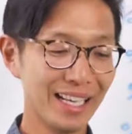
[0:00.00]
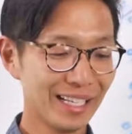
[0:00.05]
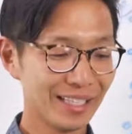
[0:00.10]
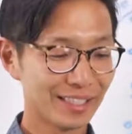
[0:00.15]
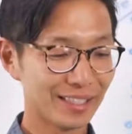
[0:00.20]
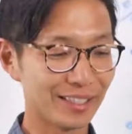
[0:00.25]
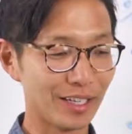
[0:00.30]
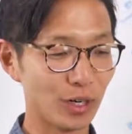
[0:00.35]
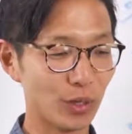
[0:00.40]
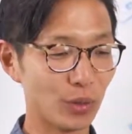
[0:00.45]

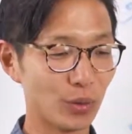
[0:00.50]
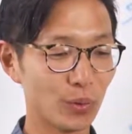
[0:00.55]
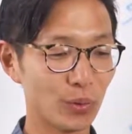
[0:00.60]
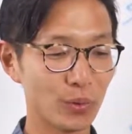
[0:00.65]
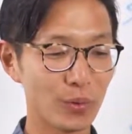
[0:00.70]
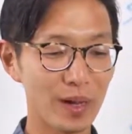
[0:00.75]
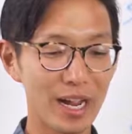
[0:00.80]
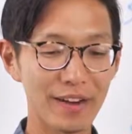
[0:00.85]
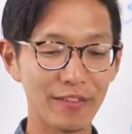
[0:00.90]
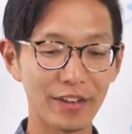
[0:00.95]

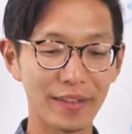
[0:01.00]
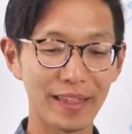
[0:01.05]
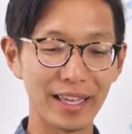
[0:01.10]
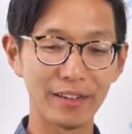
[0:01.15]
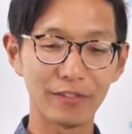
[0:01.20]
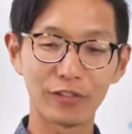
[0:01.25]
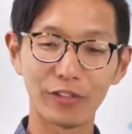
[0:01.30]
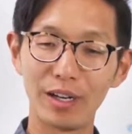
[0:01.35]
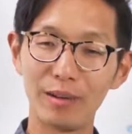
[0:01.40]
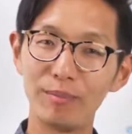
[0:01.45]
So
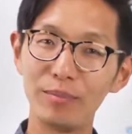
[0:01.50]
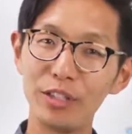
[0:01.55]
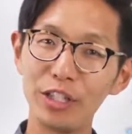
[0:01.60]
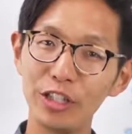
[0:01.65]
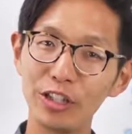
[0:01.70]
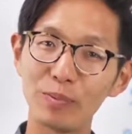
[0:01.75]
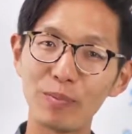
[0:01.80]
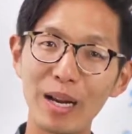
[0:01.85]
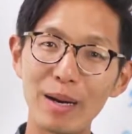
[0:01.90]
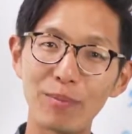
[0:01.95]
everything from
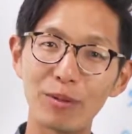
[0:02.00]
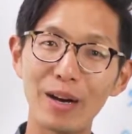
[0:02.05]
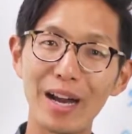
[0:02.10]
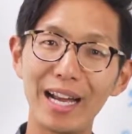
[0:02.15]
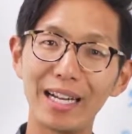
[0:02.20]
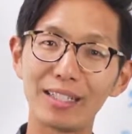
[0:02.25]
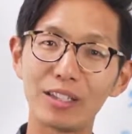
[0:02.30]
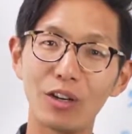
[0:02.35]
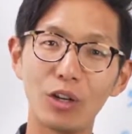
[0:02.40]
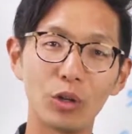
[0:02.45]
newspaper
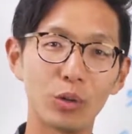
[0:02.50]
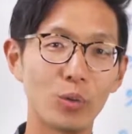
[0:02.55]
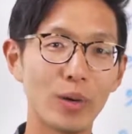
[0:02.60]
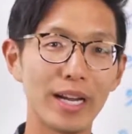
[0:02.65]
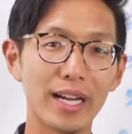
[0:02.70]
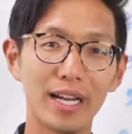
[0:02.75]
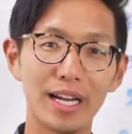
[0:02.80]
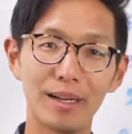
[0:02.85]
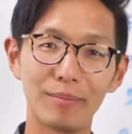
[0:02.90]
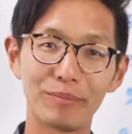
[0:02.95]
ads all the
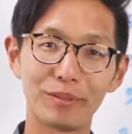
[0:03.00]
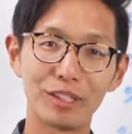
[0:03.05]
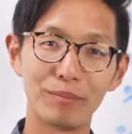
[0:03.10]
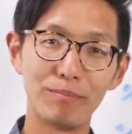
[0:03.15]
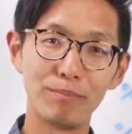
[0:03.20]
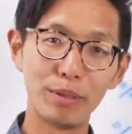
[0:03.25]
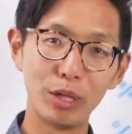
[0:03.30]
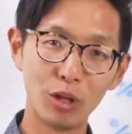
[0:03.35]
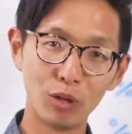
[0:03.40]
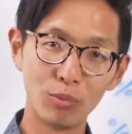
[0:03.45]
way up to
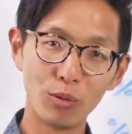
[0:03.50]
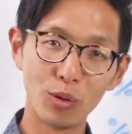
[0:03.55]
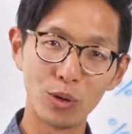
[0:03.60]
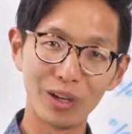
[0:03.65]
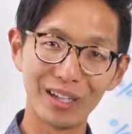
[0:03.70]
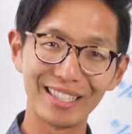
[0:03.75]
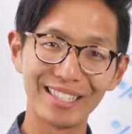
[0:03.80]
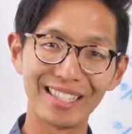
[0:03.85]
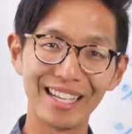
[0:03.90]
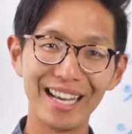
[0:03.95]

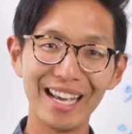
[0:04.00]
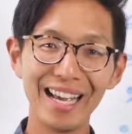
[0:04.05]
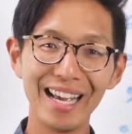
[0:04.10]
billboards,